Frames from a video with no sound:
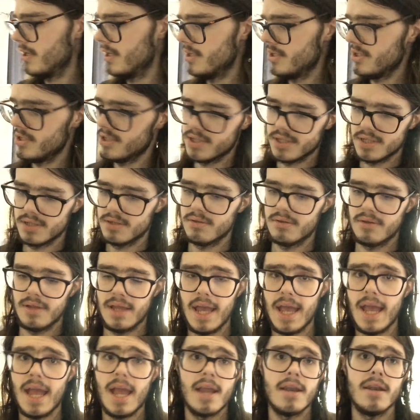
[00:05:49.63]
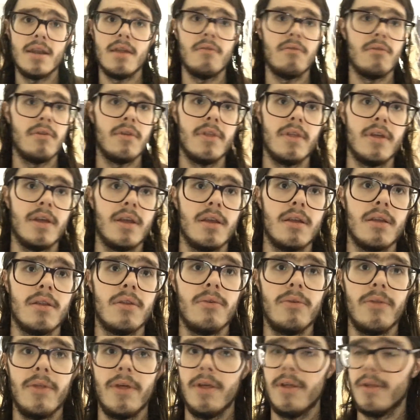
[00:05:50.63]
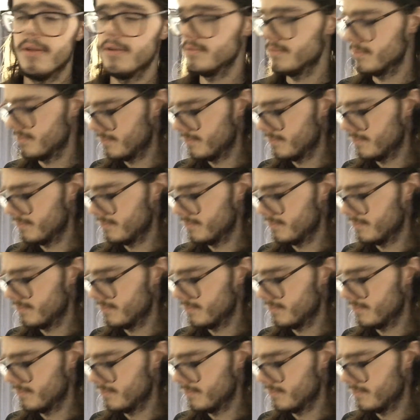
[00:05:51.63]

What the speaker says: and just end everything and all that.